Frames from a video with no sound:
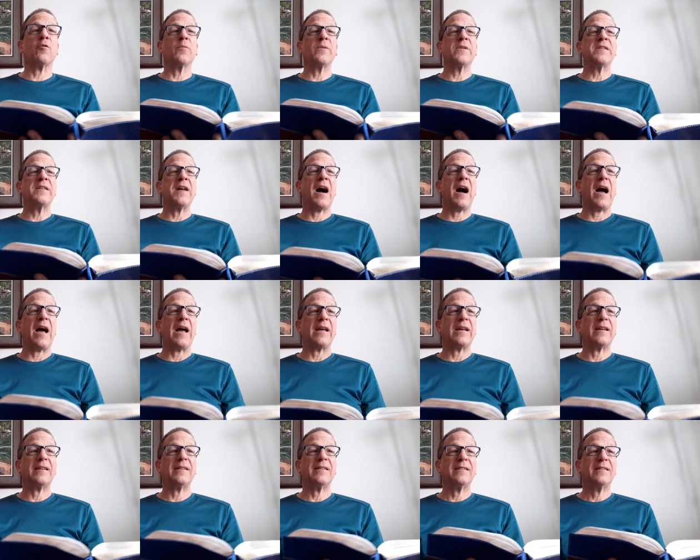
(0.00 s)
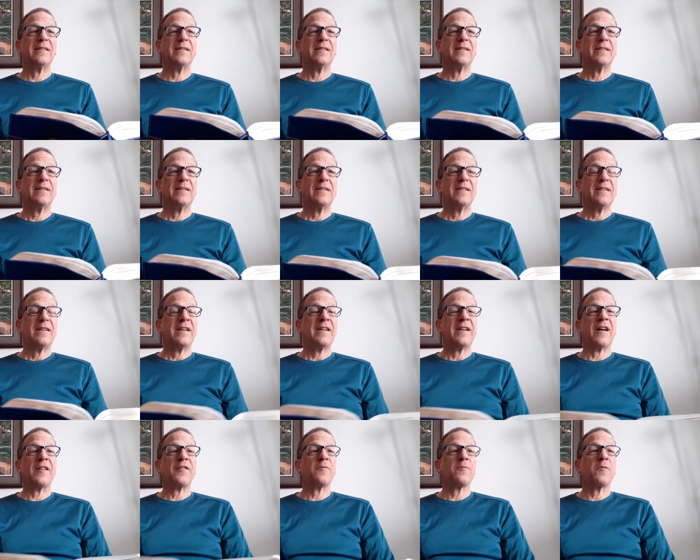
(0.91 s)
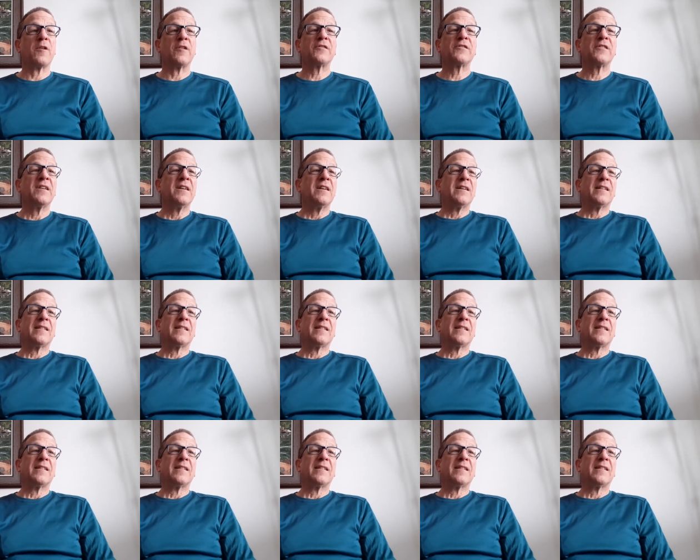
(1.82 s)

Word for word: we die. In other words,